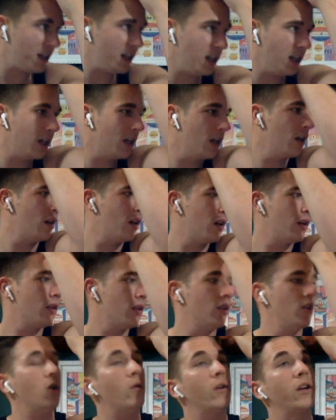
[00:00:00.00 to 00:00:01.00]
be
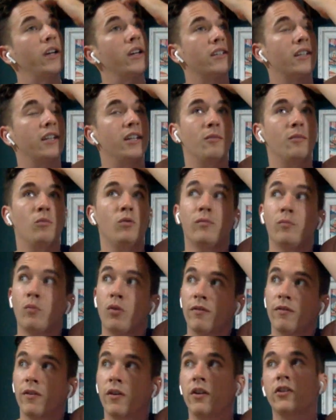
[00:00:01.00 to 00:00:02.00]
going because I need to move
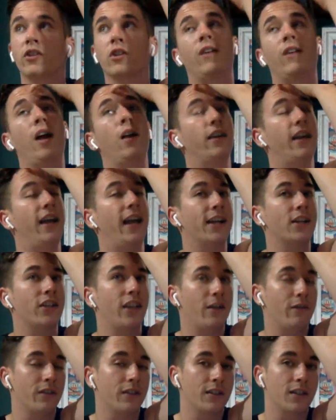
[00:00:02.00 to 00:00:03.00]
more furniture around, and I
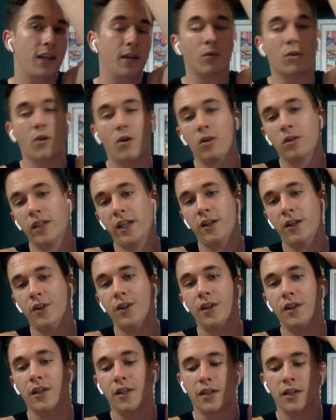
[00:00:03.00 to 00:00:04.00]
actually have a Skype call
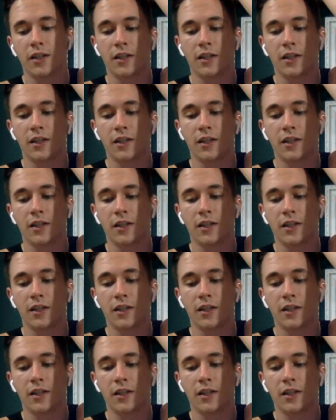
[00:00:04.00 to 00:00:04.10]
later